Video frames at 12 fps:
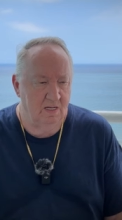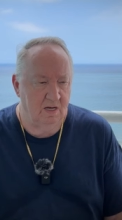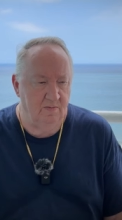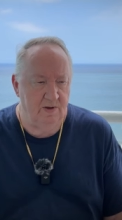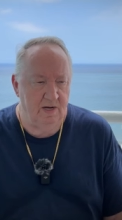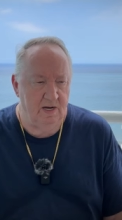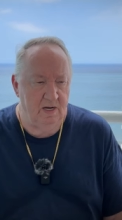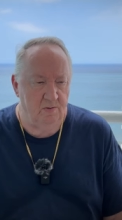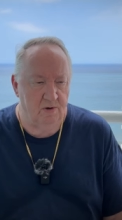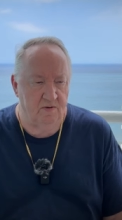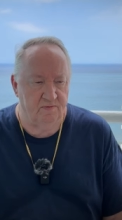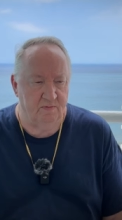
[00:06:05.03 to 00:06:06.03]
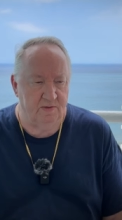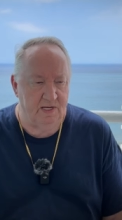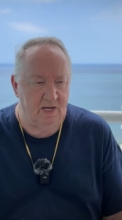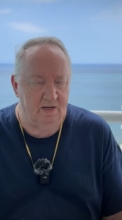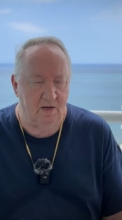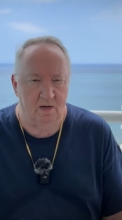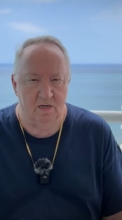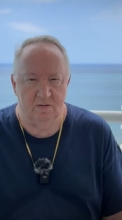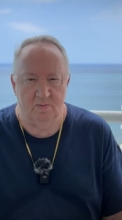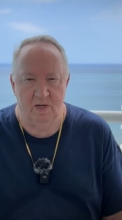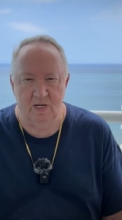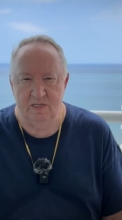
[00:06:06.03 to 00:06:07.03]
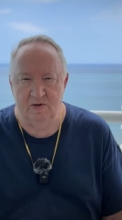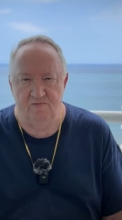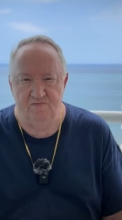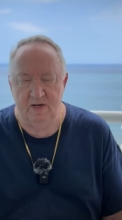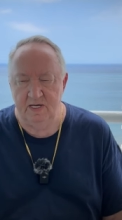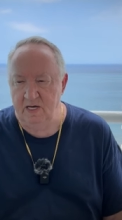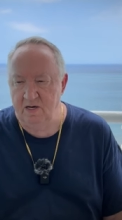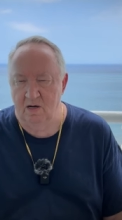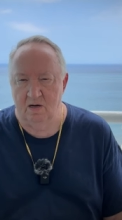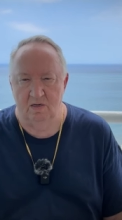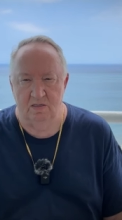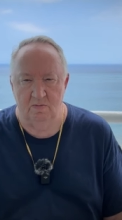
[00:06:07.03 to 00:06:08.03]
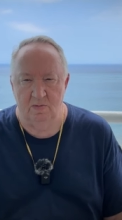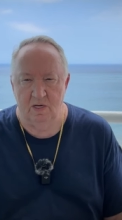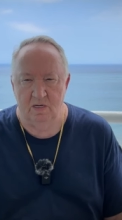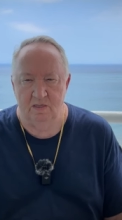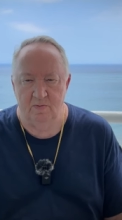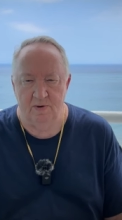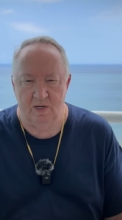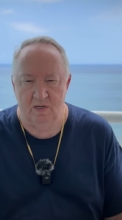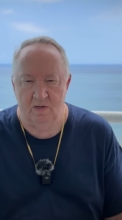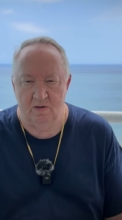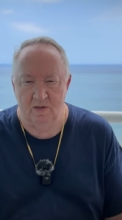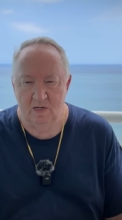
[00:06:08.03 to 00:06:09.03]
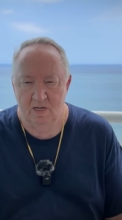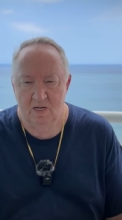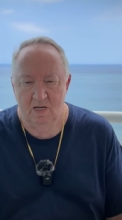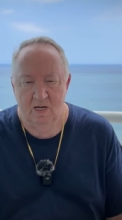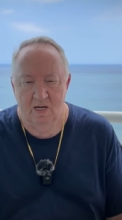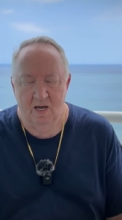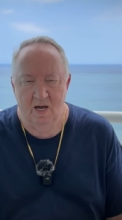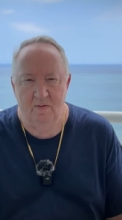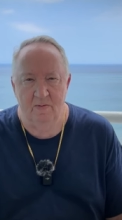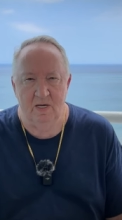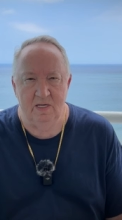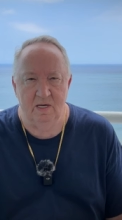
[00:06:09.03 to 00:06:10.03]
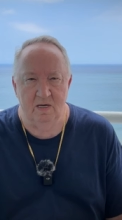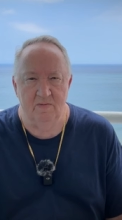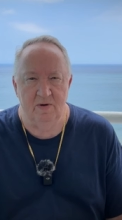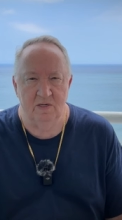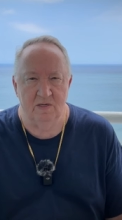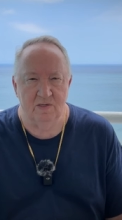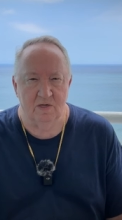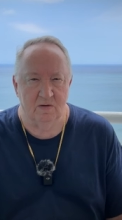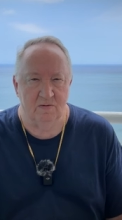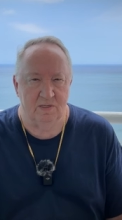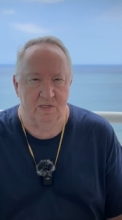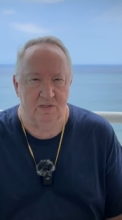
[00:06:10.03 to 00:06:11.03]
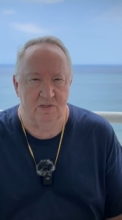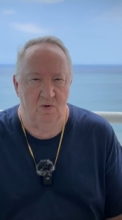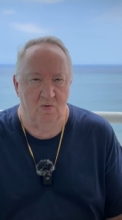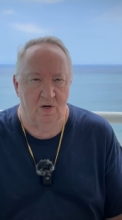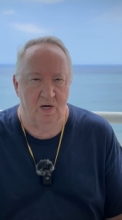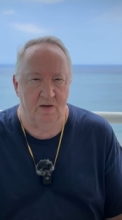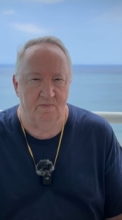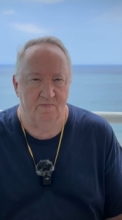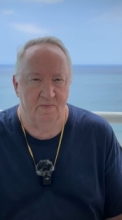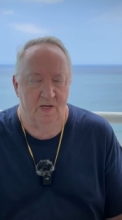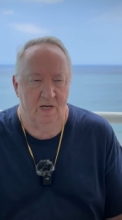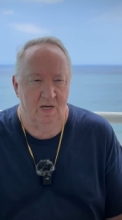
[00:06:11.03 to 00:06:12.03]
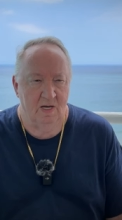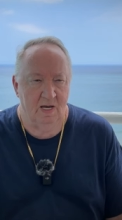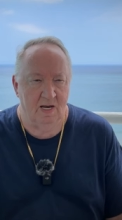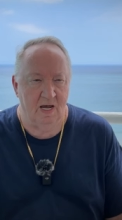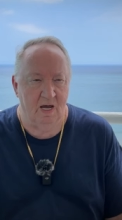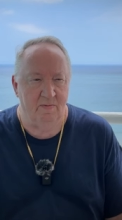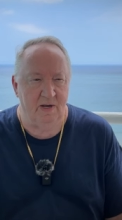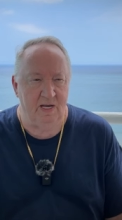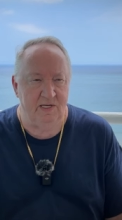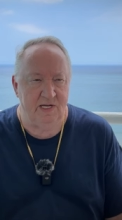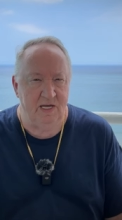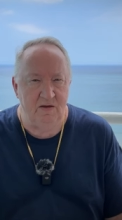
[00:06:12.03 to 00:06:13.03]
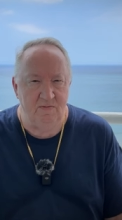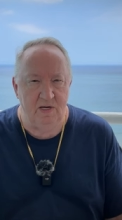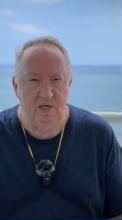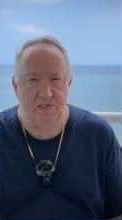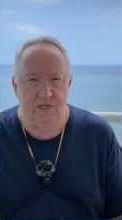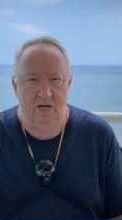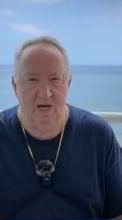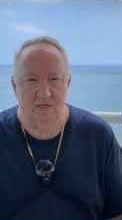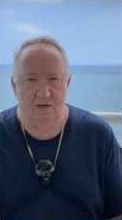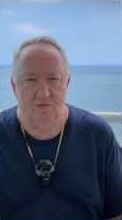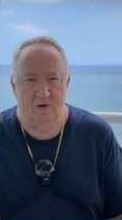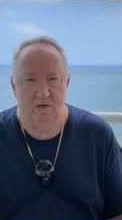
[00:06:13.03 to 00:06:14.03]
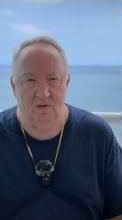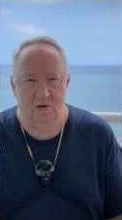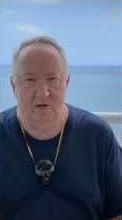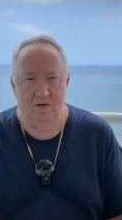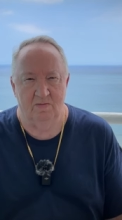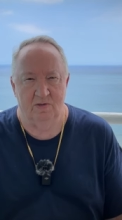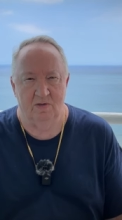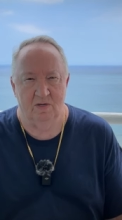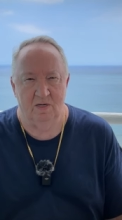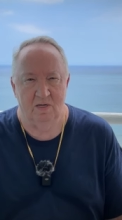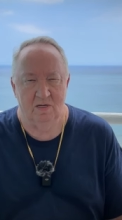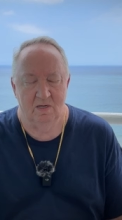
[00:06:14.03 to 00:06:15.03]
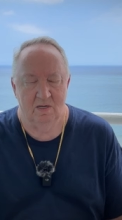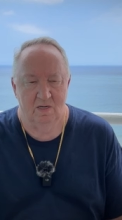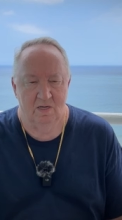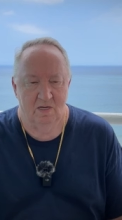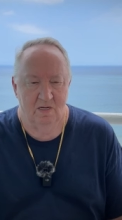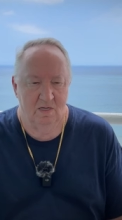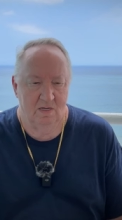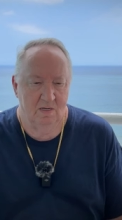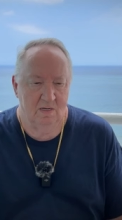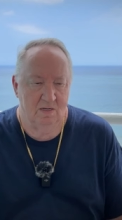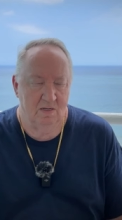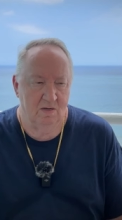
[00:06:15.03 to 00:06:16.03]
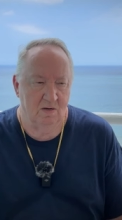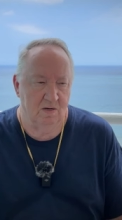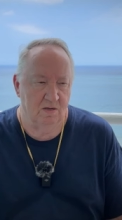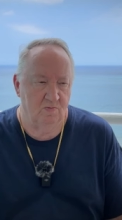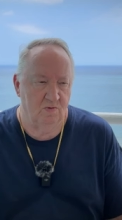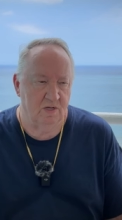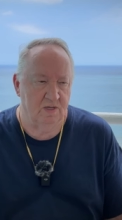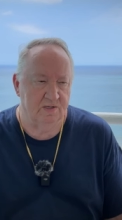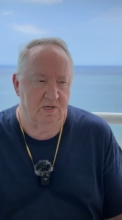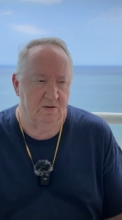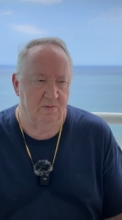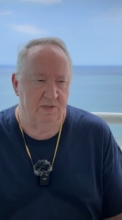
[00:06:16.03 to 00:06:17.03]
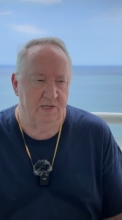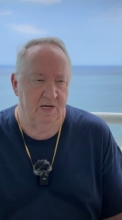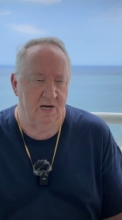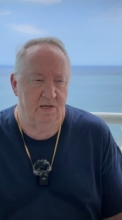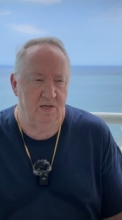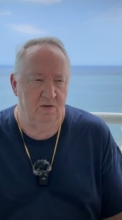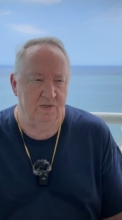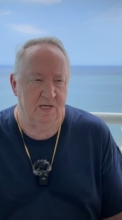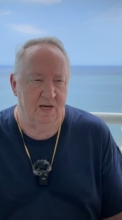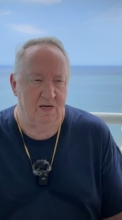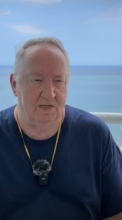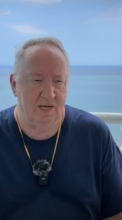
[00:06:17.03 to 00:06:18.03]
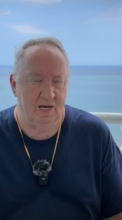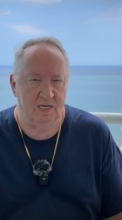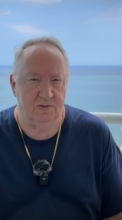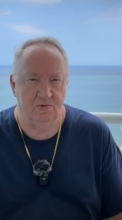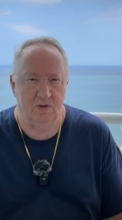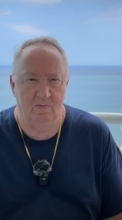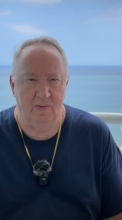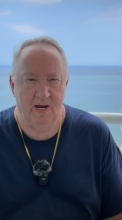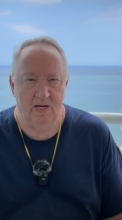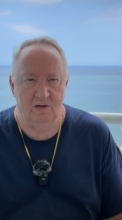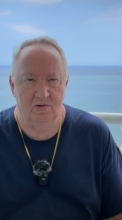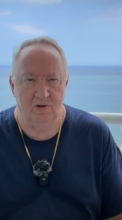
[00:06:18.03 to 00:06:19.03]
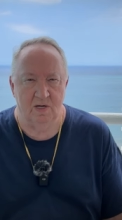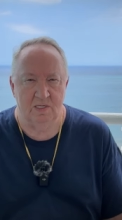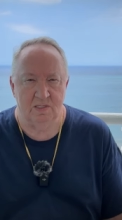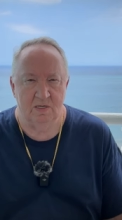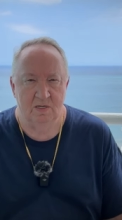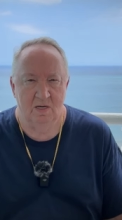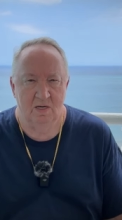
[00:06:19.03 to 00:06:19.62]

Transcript: can be anywhere from ten dollars a month to fifty dollars a month, depending on how many television services you want and how many TVs you actually want to hook up to it. Uh, one of the servers that I used, they actually asked for the MAC address